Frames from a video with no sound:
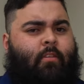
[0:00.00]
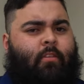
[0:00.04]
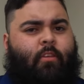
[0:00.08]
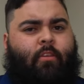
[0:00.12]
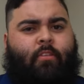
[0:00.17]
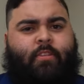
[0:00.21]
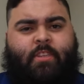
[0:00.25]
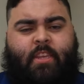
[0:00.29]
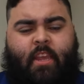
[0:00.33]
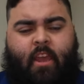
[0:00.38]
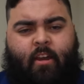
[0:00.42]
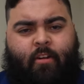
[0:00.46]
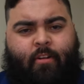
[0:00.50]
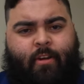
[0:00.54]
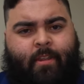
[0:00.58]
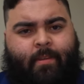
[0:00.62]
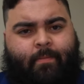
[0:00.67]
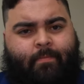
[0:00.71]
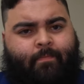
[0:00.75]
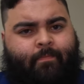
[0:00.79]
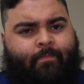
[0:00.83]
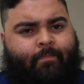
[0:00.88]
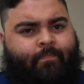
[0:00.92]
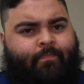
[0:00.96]
You saw
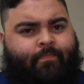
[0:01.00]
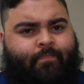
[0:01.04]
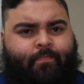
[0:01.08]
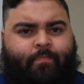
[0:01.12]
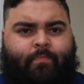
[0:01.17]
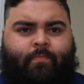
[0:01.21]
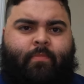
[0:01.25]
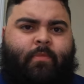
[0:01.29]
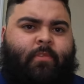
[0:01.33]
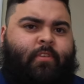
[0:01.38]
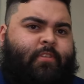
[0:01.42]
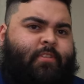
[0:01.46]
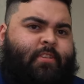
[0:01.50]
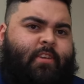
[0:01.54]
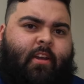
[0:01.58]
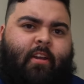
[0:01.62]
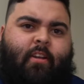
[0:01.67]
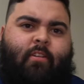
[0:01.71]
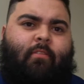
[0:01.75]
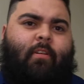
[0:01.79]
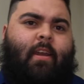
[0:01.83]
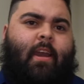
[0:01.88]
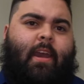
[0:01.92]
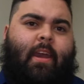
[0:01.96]
it. You
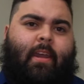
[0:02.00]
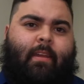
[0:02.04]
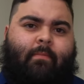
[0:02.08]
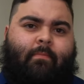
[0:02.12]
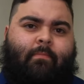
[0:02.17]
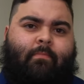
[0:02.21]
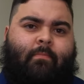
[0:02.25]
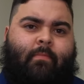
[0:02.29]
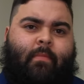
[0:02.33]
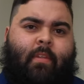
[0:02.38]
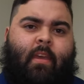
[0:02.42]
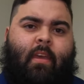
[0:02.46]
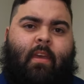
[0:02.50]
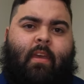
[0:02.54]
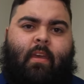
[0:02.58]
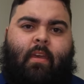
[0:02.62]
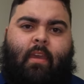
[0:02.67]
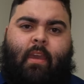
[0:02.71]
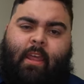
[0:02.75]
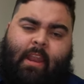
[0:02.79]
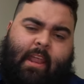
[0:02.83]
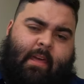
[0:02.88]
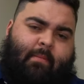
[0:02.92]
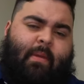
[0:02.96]
saw it right.
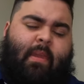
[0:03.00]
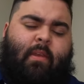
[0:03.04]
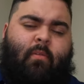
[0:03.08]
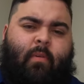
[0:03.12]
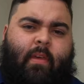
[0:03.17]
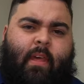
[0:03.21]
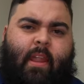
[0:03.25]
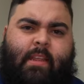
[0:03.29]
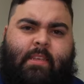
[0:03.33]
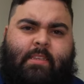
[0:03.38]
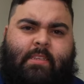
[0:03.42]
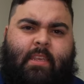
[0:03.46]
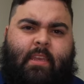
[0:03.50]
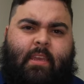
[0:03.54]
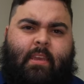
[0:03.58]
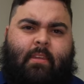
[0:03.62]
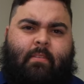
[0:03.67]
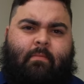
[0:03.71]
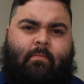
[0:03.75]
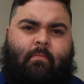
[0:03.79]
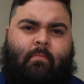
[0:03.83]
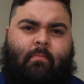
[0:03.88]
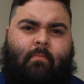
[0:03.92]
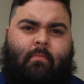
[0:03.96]
And I mean what I
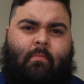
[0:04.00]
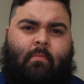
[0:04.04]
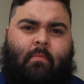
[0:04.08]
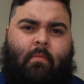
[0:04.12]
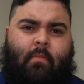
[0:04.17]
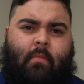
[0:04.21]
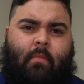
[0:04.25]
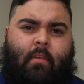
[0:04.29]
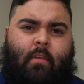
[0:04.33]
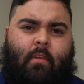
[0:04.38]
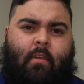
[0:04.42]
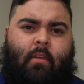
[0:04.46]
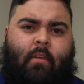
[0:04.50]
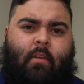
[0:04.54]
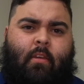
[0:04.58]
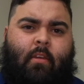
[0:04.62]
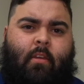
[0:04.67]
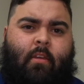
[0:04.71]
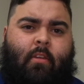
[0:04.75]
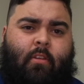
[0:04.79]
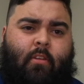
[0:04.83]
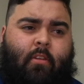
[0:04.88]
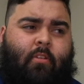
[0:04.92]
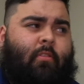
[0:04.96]
said.
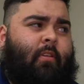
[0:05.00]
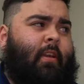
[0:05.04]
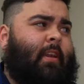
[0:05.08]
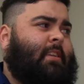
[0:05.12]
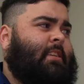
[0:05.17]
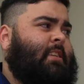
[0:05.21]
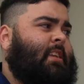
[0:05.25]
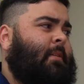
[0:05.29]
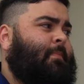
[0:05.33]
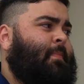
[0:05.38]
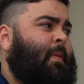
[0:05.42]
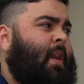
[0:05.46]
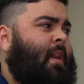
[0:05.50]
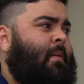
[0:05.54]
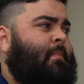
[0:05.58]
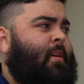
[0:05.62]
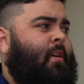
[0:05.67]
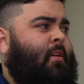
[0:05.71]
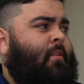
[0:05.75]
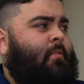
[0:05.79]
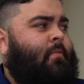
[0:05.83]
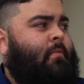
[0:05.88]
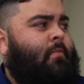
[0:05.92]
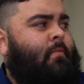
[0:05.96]
Green tip
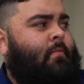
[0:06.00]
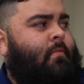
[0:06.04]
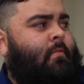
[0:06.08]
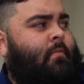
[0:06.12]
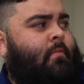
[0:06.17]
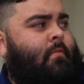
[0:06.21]
ammo,